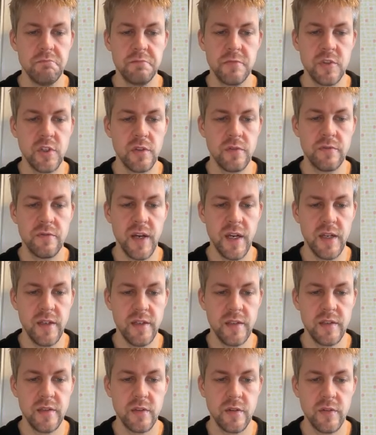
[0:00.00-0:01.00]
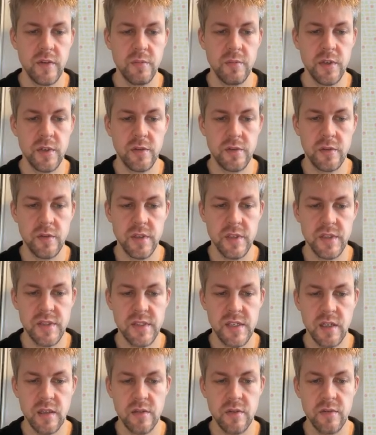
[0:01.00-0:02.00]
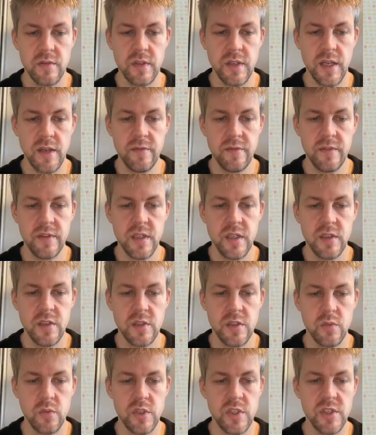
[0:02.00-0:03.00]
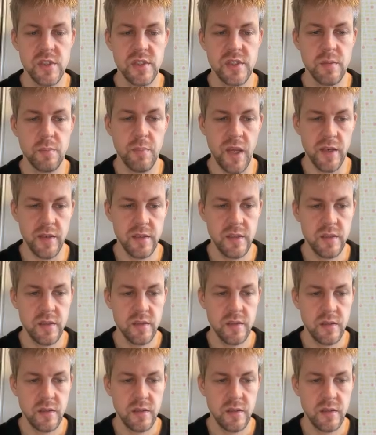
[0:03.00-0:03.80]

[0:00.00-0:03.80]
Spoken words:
don't find it on the monotonic stack to the left, so we just append it.